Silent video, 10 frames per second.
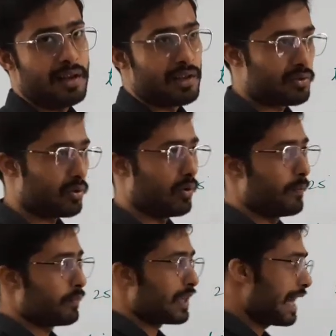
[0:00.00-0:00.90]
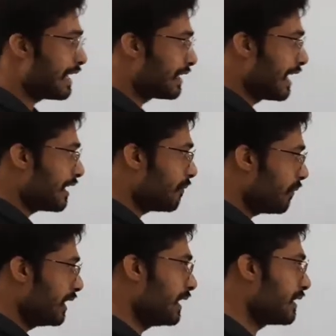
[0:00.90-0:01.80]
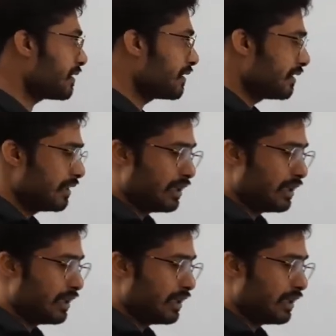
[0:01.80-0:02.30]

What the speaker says: So at that place